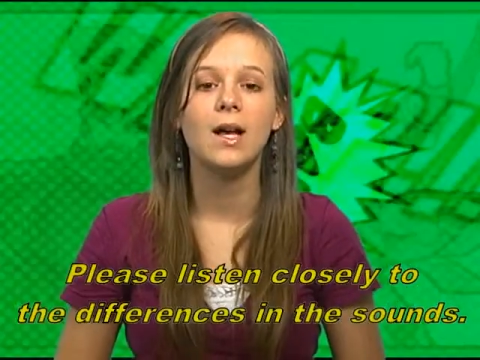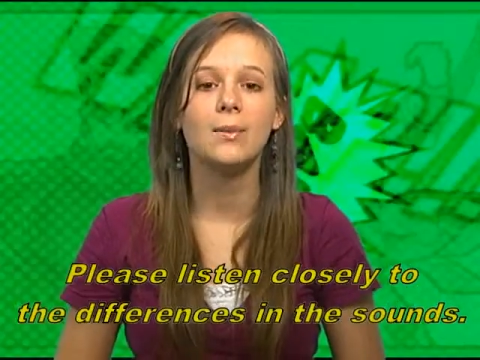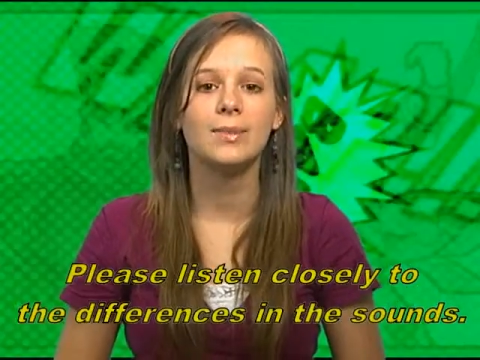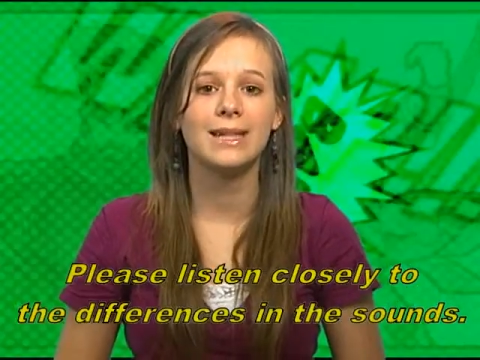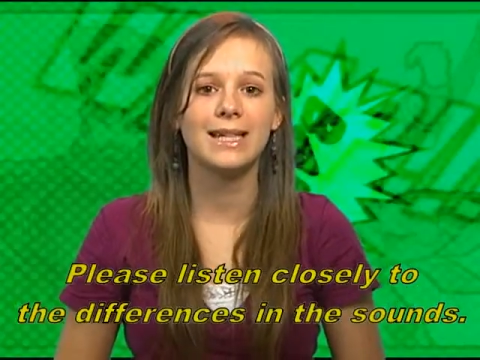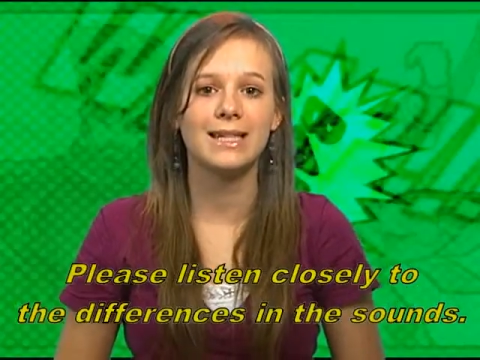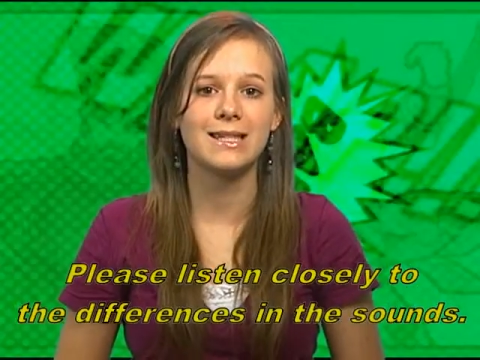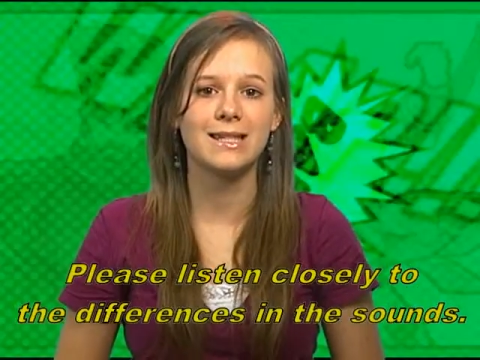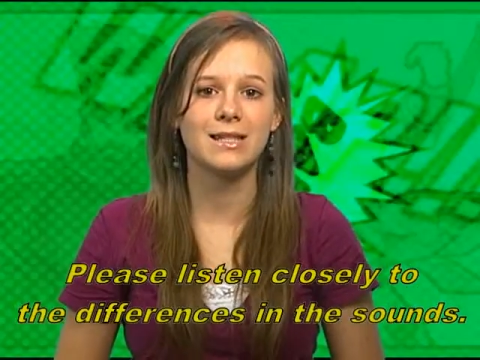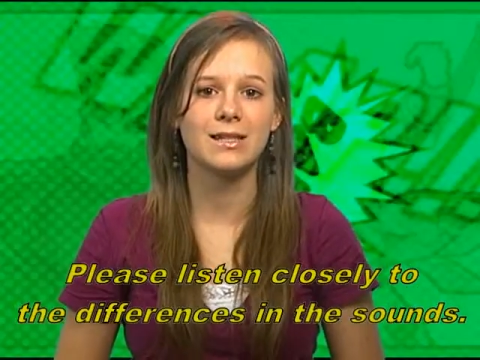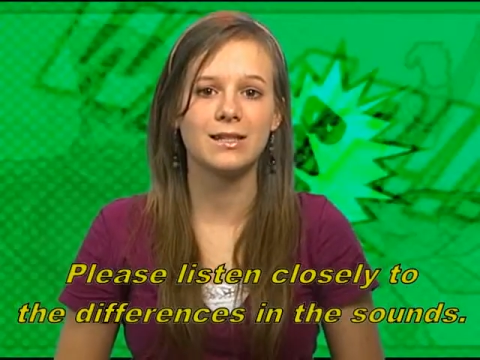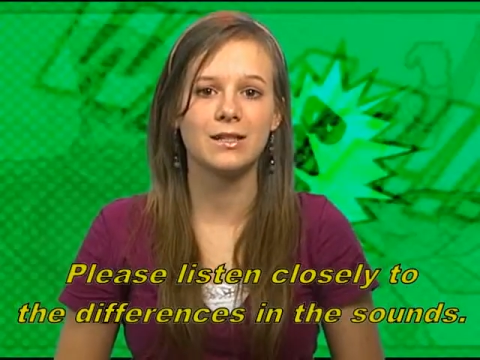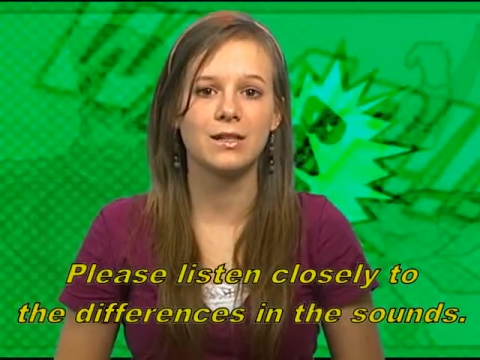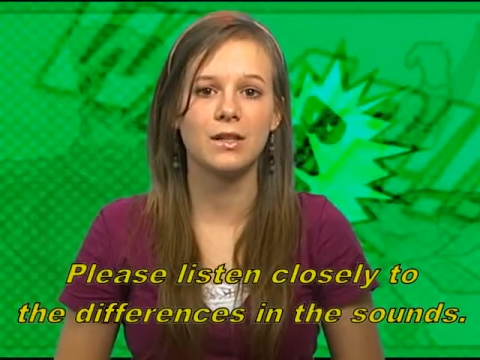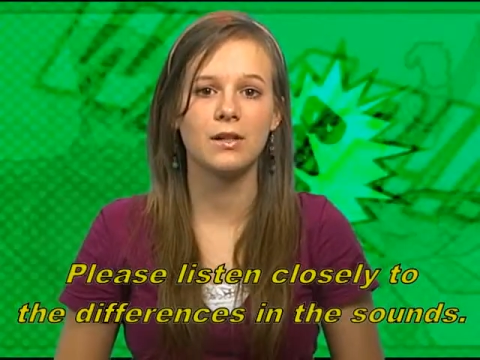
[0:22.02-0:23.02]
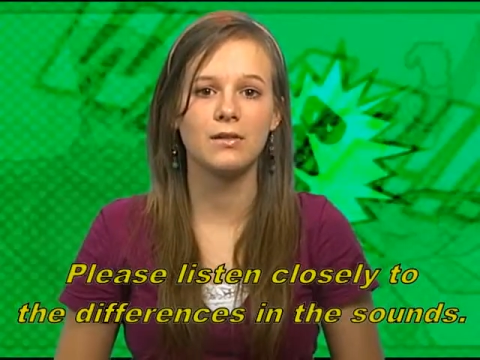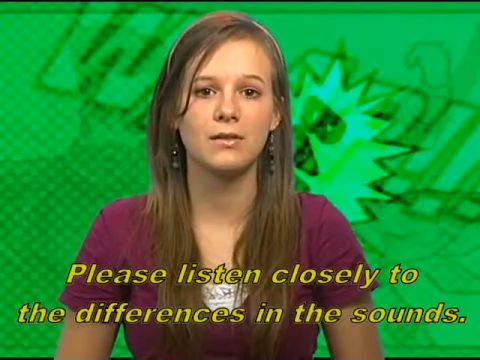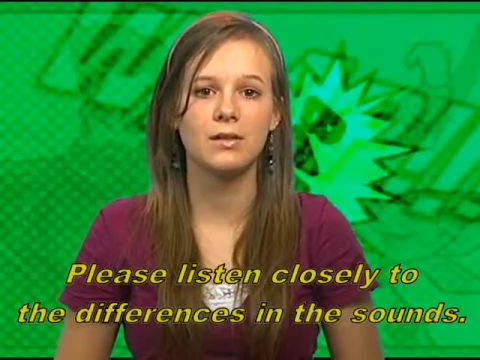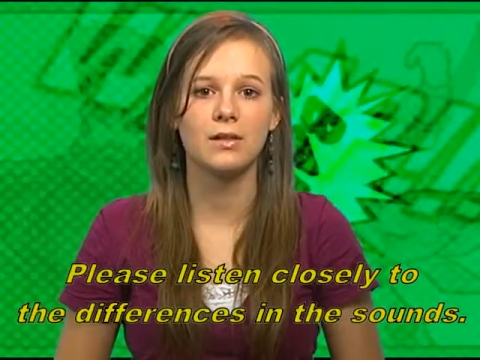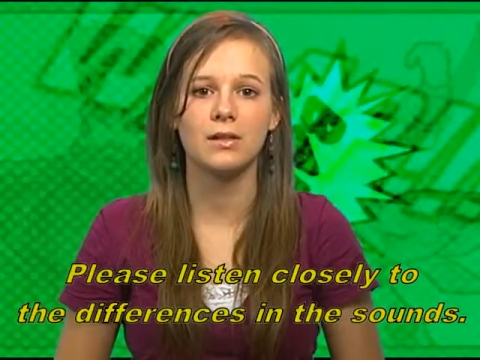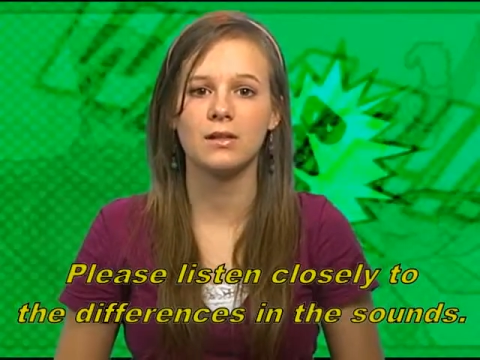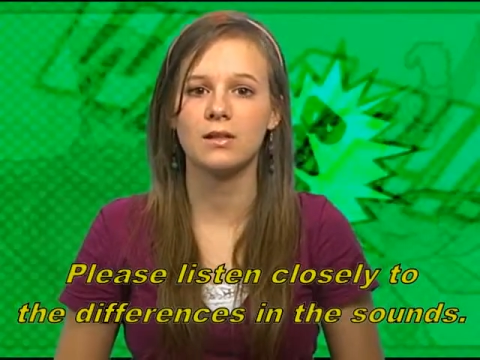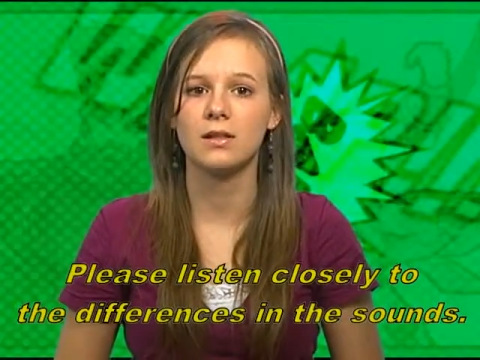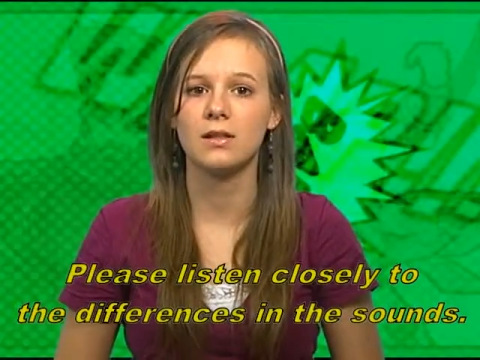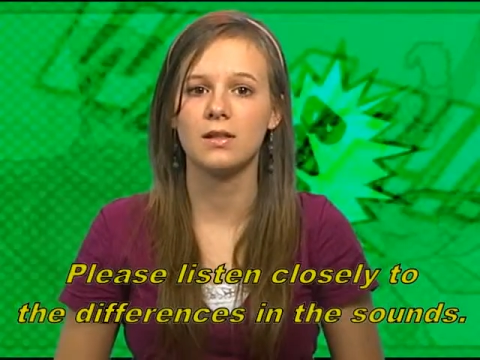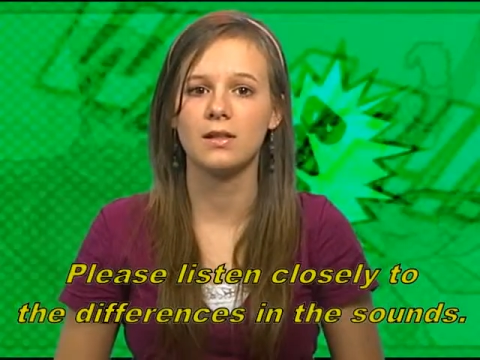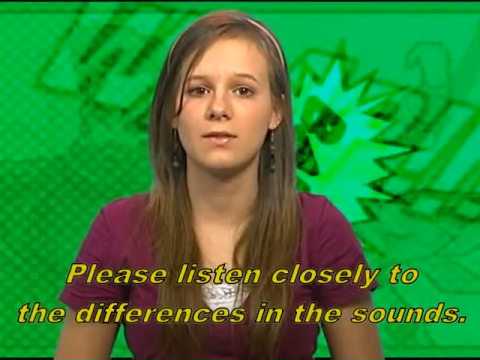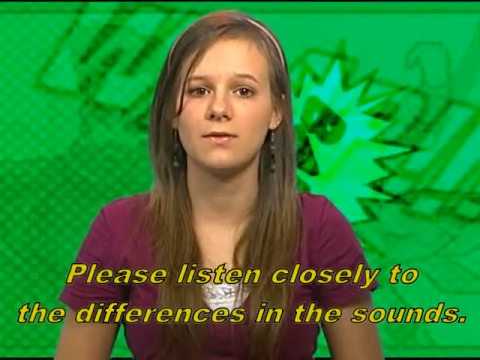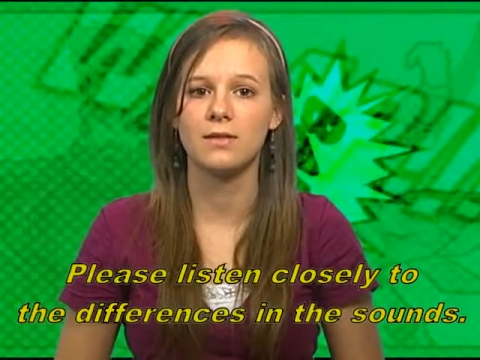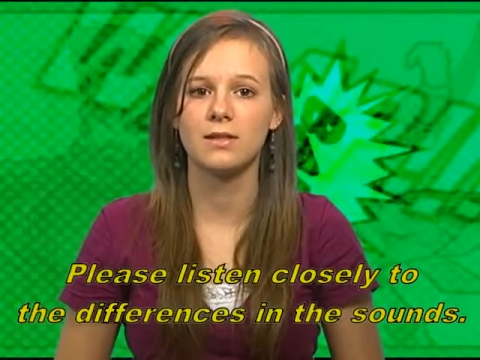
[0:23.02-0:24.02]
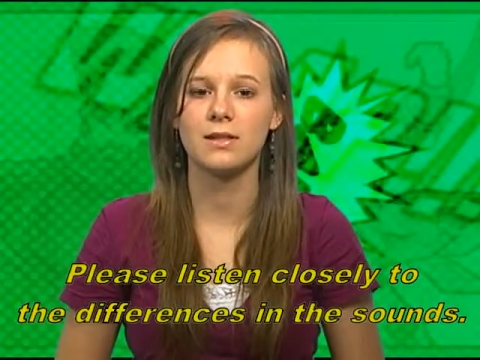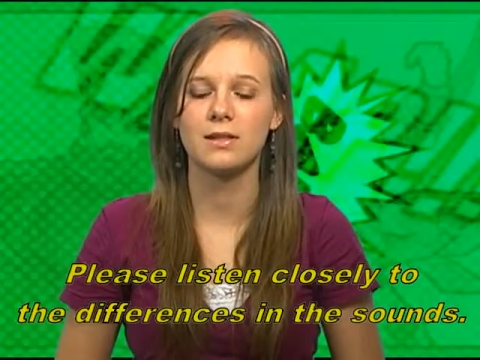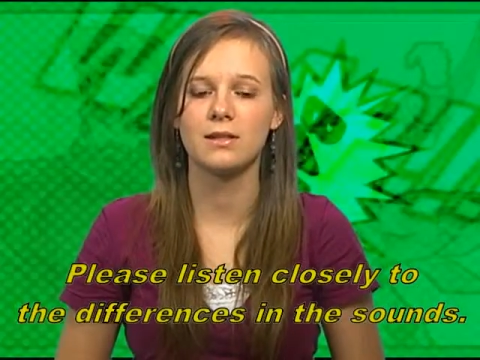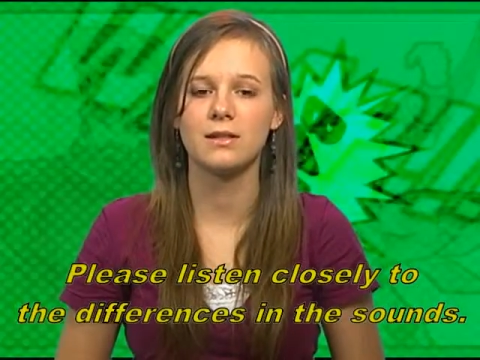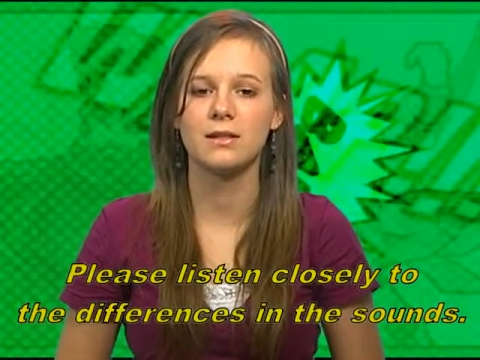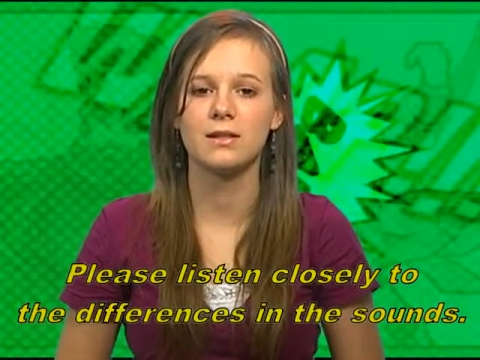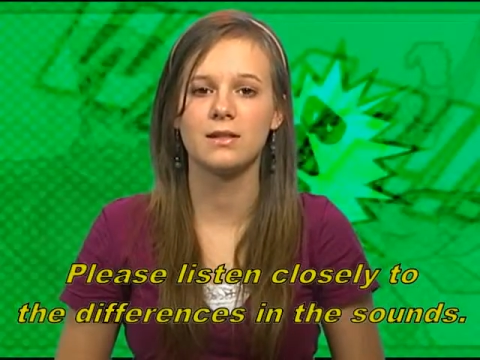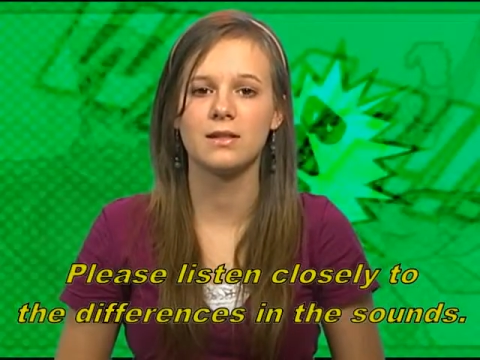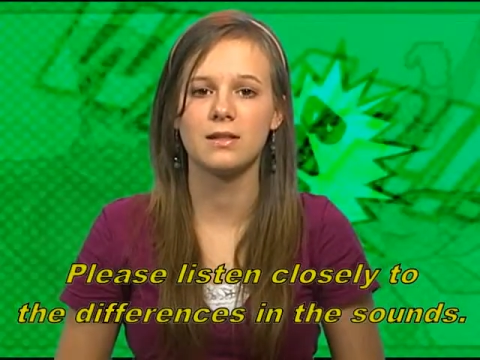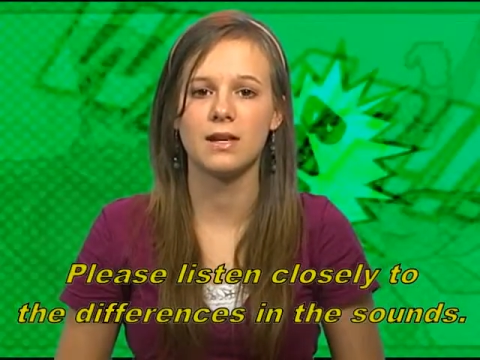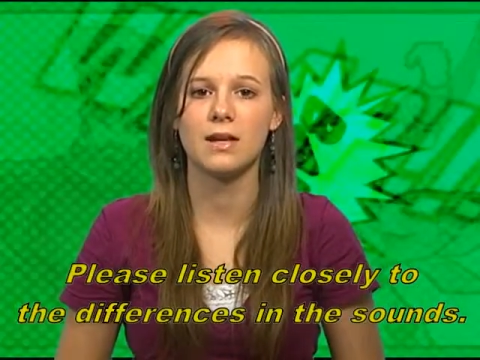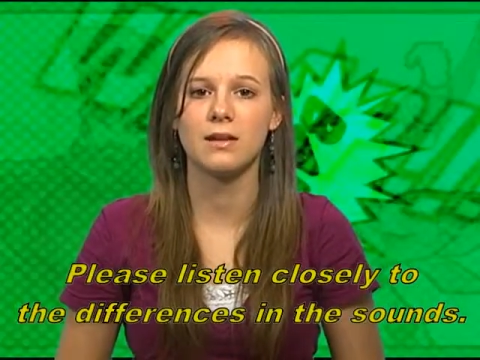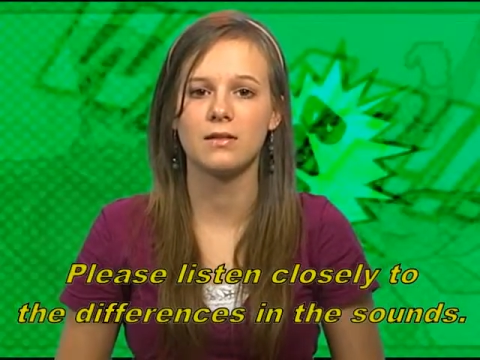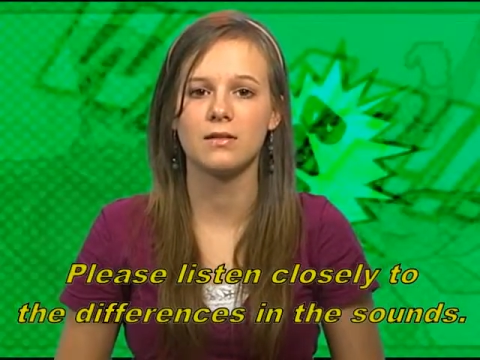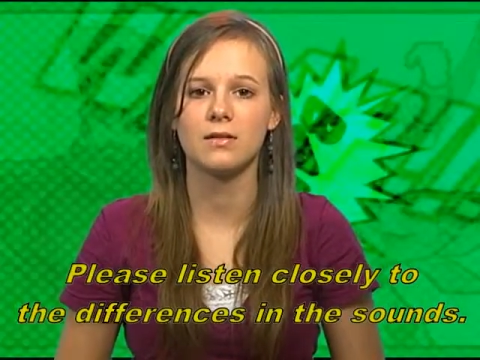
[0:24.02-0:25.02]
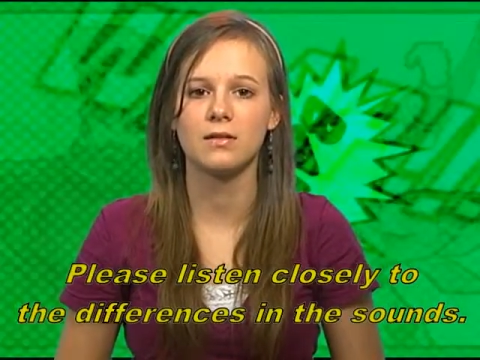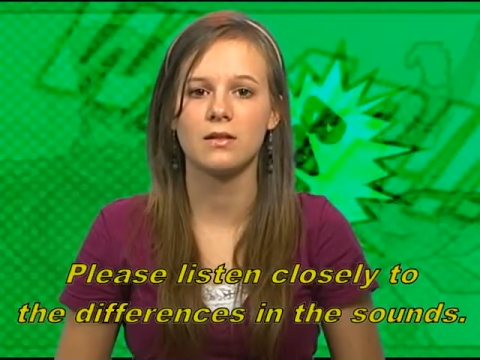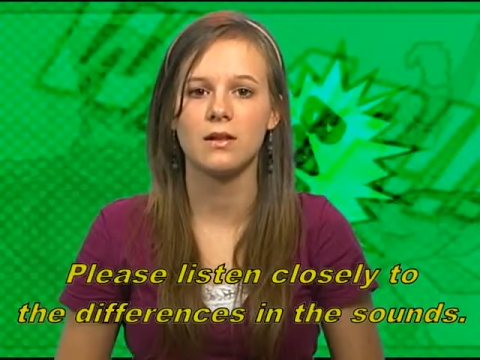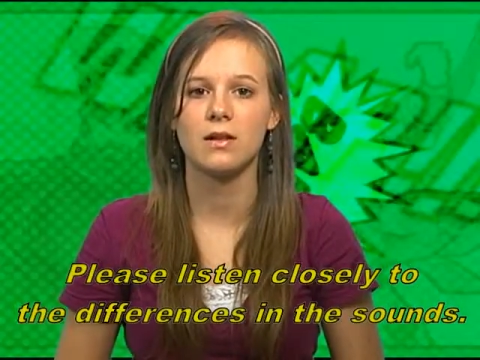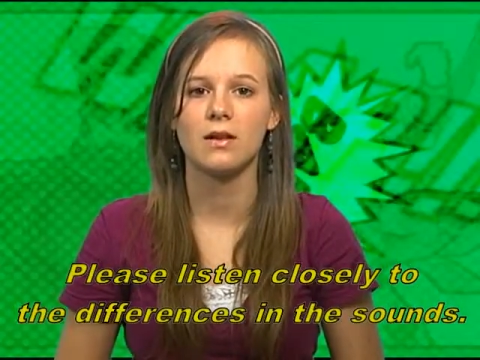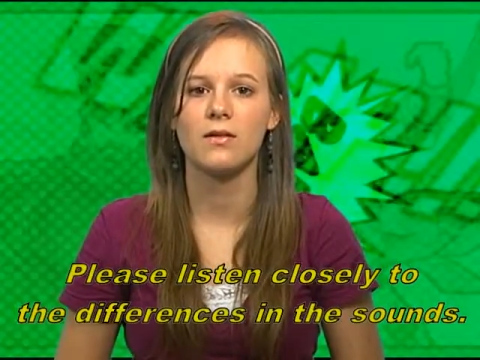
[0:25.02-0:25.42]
Please listen closely to the differences in the sounds.